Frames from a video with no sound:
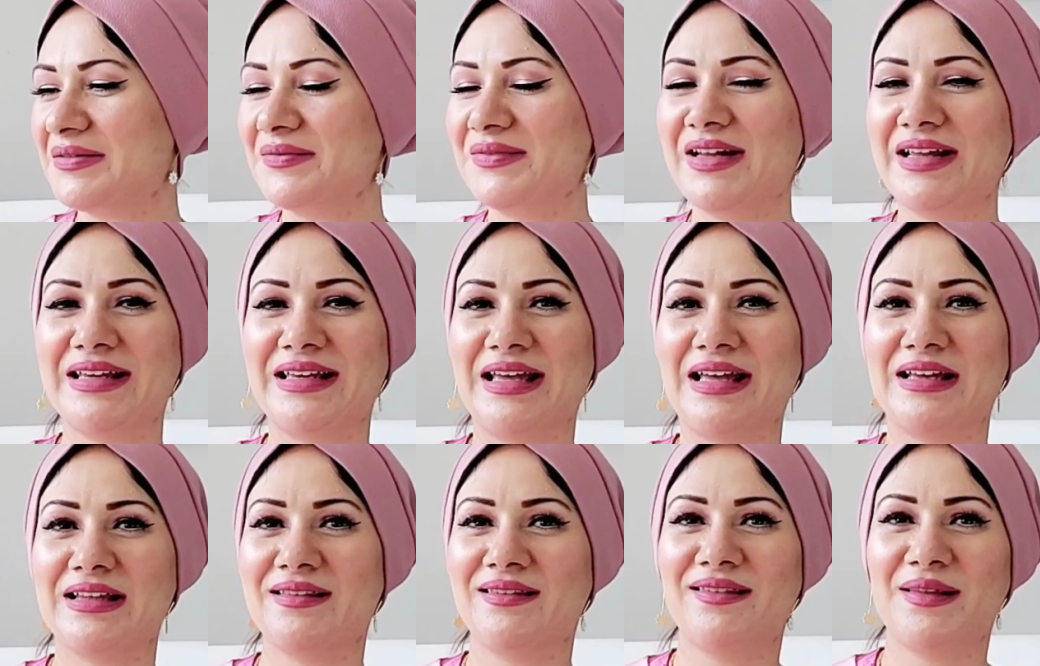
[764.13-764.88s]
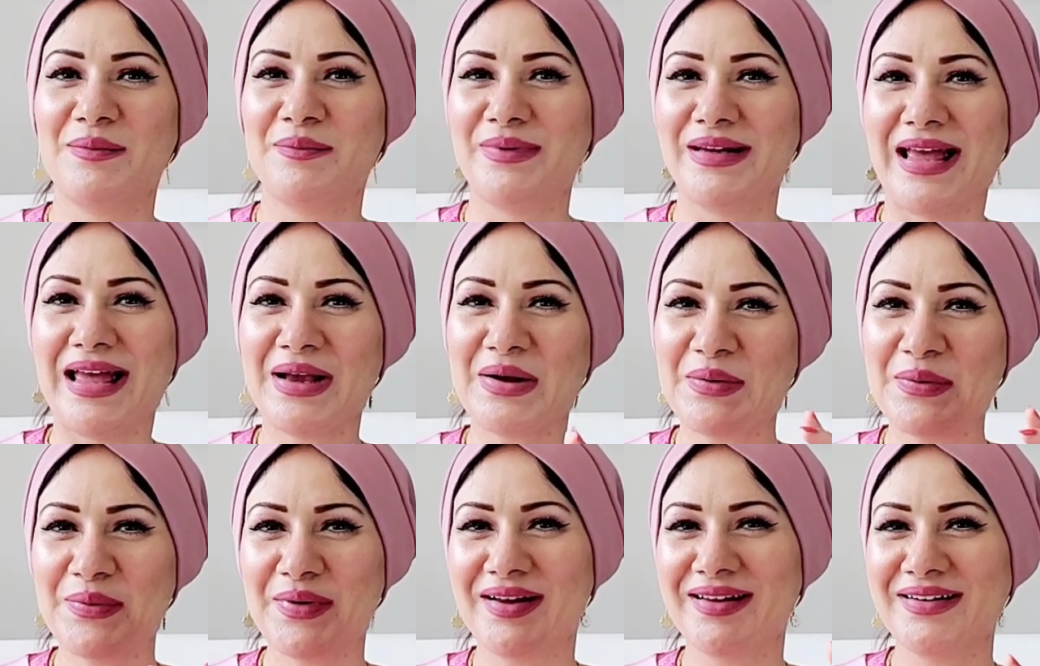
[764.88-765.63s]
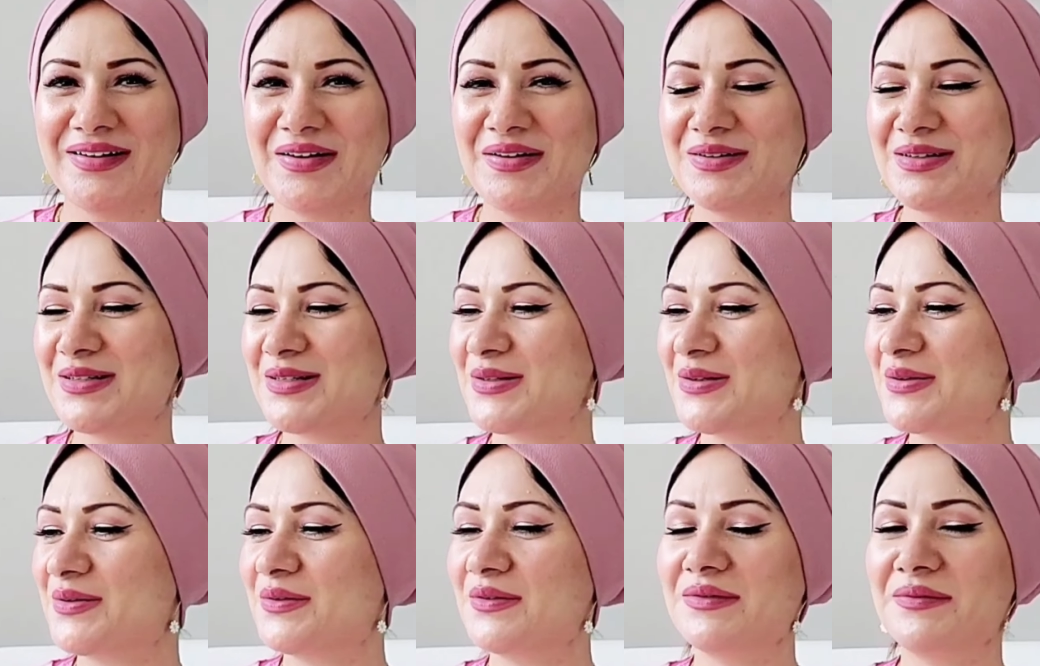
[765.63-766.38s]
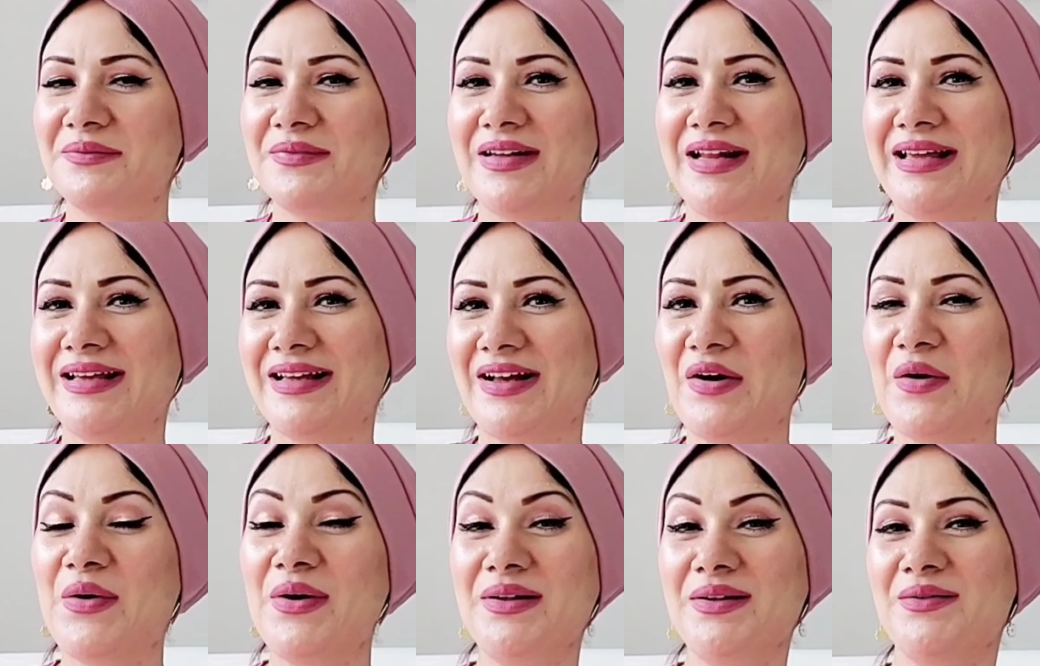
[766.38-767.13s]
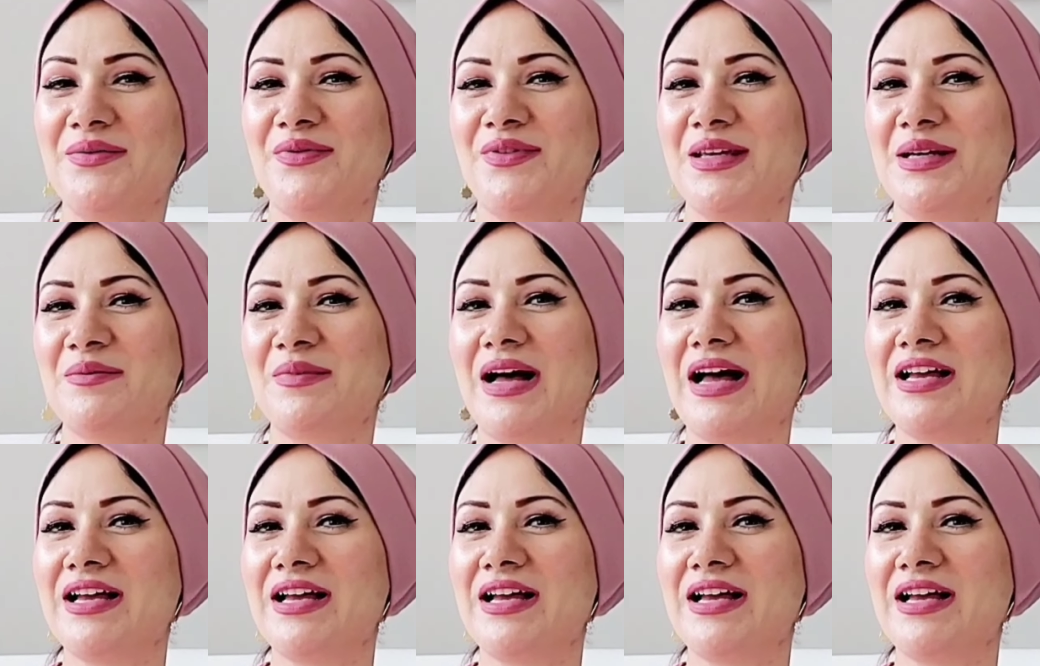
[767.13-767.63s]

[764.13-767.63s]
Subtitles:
like the black one also, like all of them.